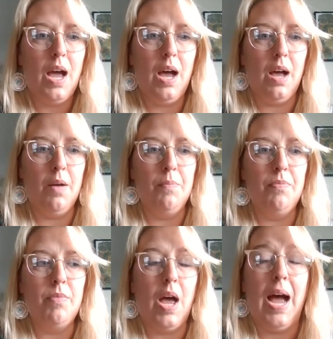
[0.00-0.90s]

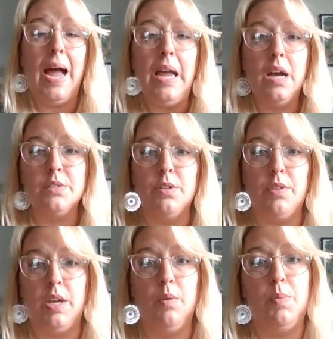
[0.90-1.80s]
I also
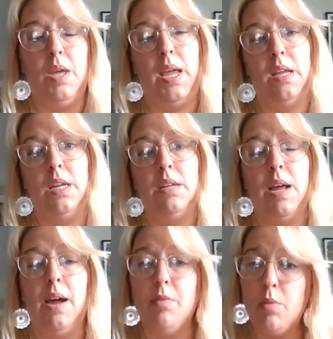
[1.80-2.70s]
think it would be handy
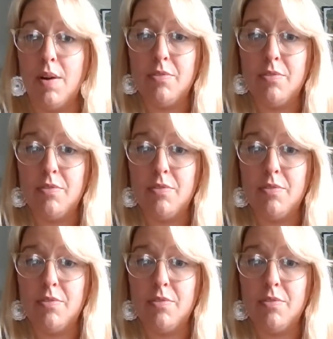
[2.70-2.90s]
to have